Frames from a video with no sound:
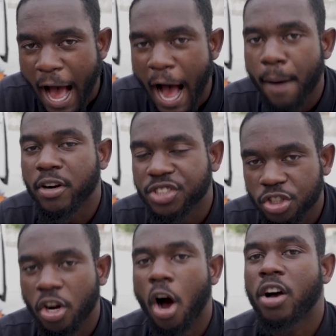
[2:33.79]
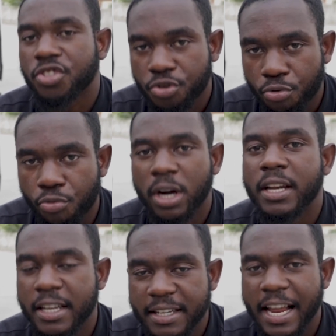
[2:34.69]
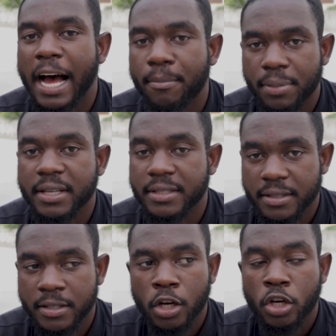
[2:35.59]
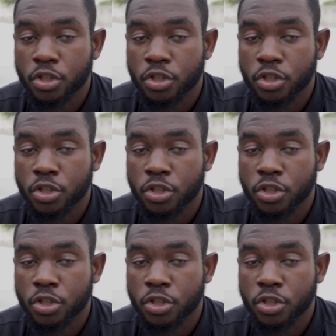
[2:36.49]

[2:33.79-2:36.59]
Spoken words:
how much it costs to run that business.